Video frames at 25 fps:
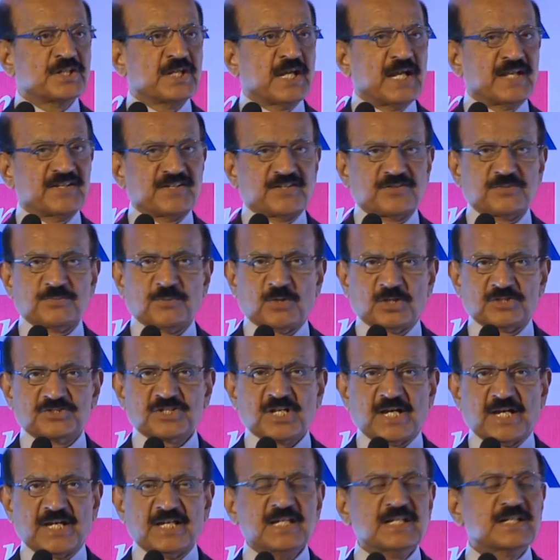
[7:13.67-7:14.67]
as a small
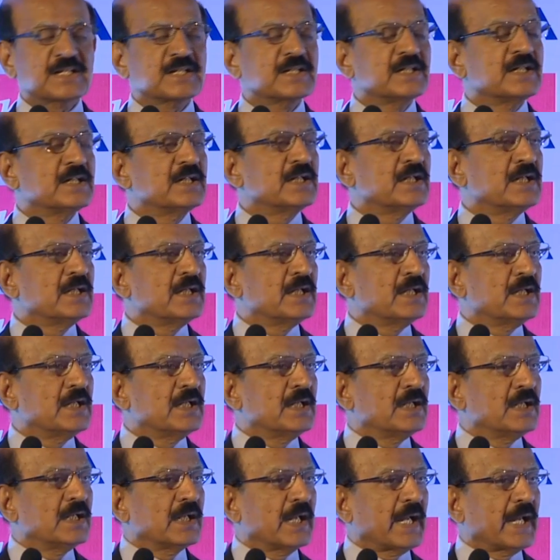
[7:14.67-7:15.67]
child
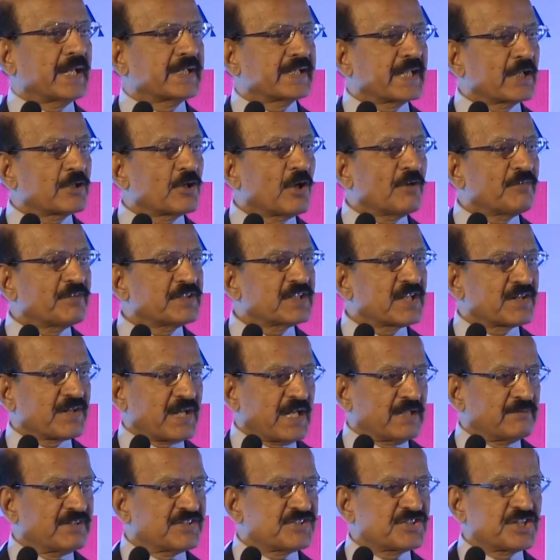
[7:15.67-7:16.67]
and get off at the
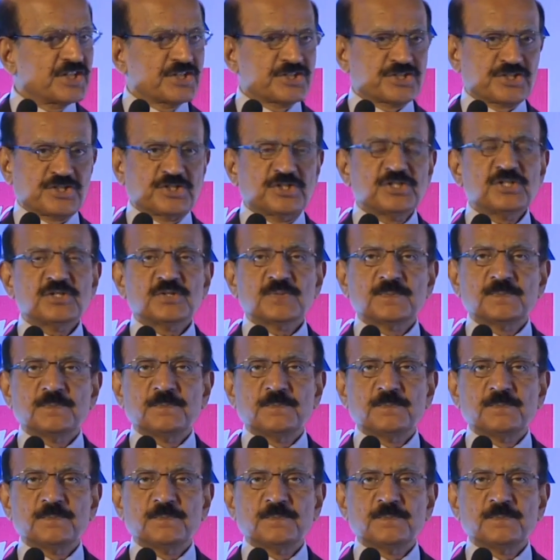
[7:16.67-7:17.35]
railway station